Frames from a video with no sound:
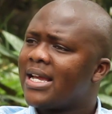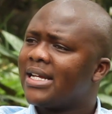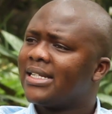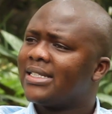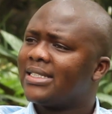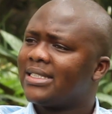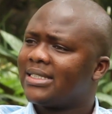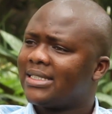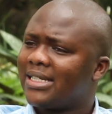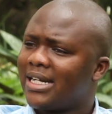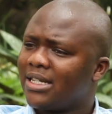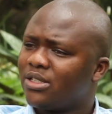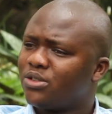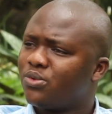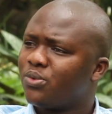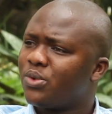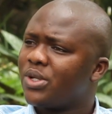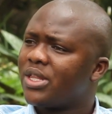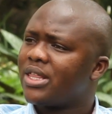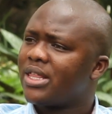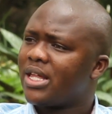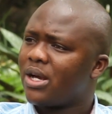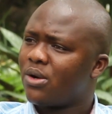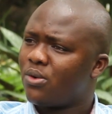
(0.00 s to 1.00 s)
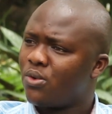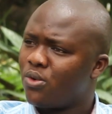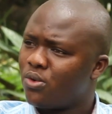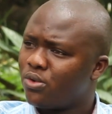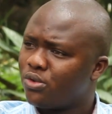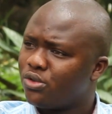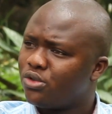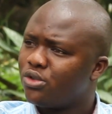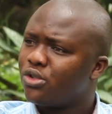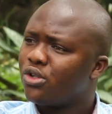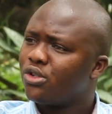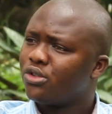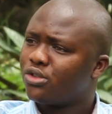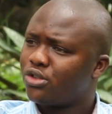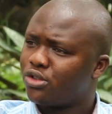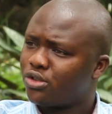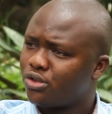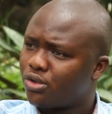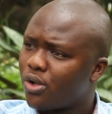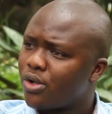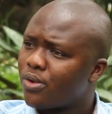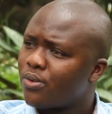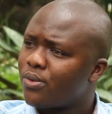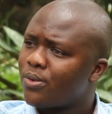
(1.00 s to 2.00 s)
it starts with a good
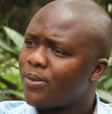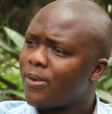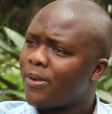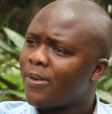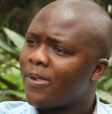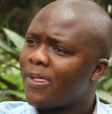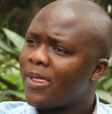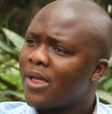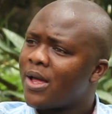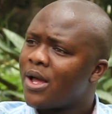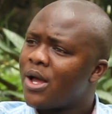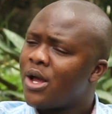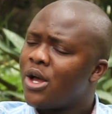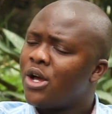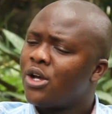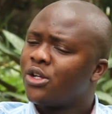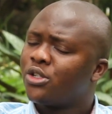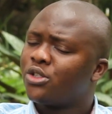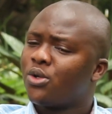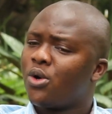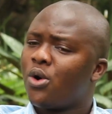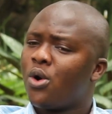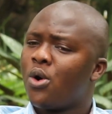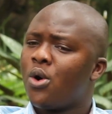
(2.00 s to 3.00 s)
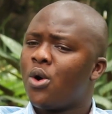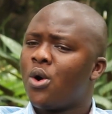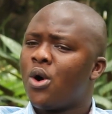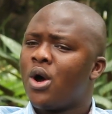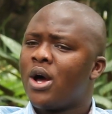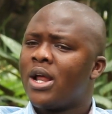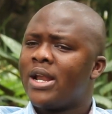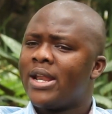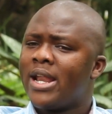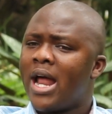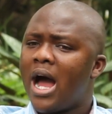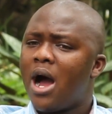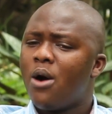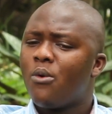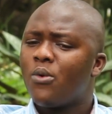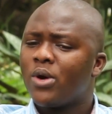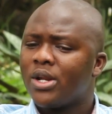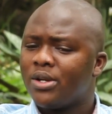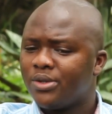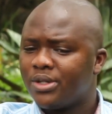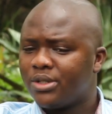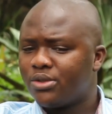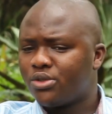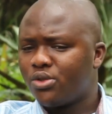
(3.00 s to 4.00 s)
soil. So now
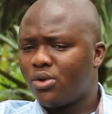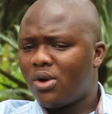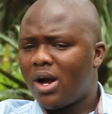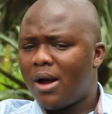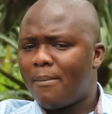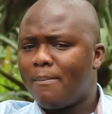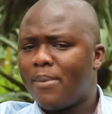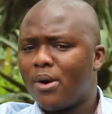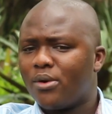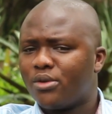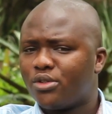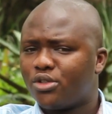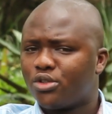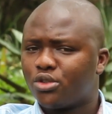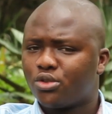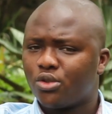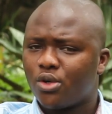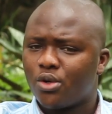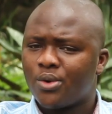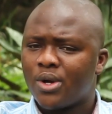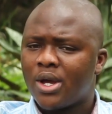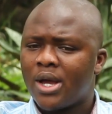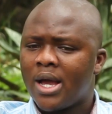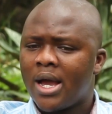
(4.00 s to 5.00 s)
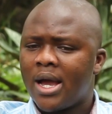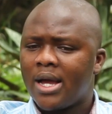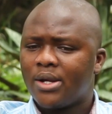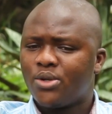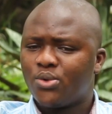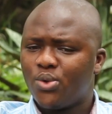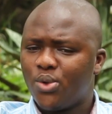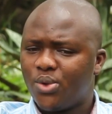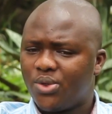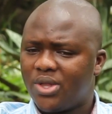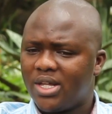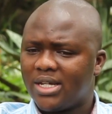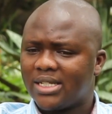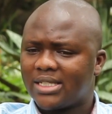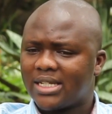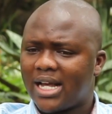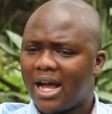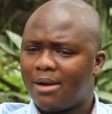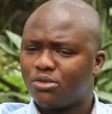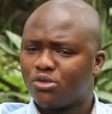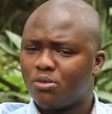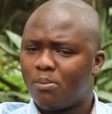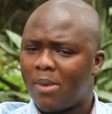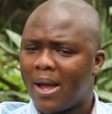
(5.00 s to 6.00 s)
when we talk about soil, two things
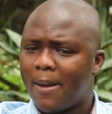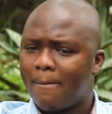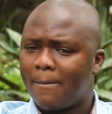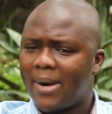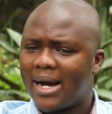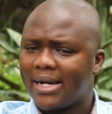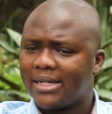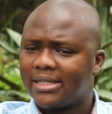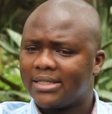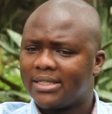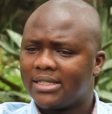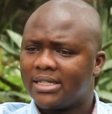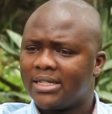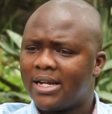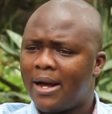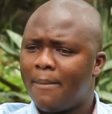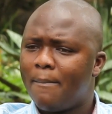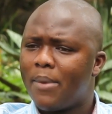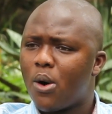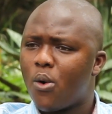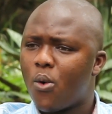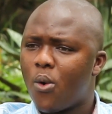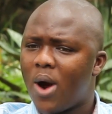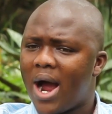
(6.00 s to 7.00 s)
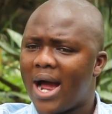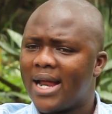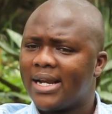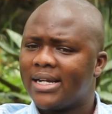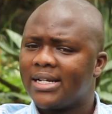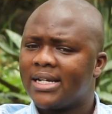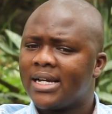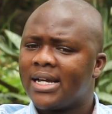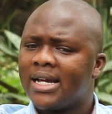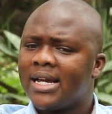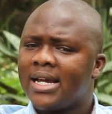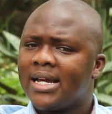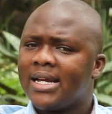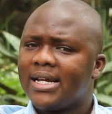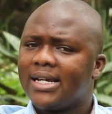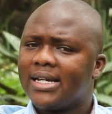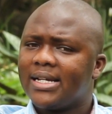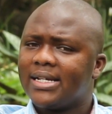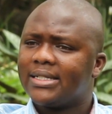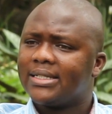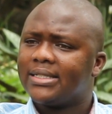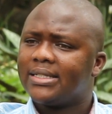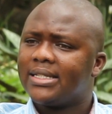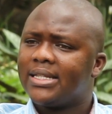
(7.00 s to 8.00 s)
come to my mind. Number one
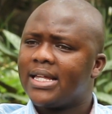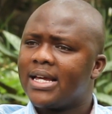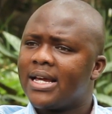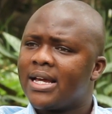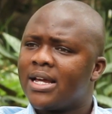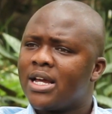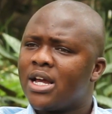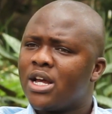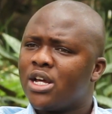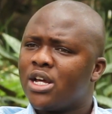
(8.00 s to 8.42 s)
is the